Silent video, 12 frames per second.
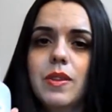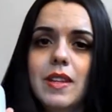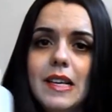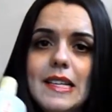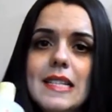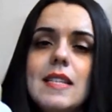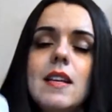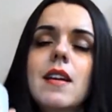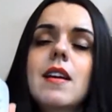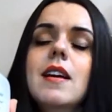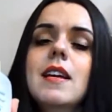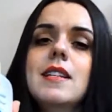This
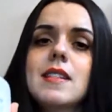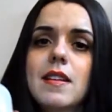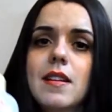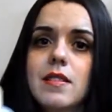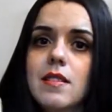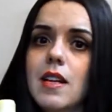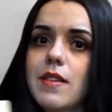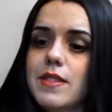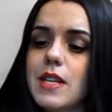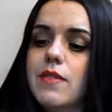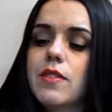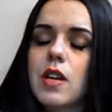is another
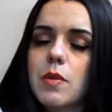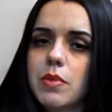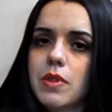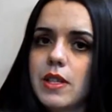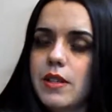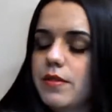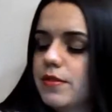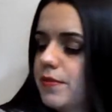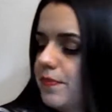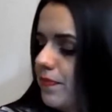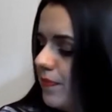lifesaver, I believe.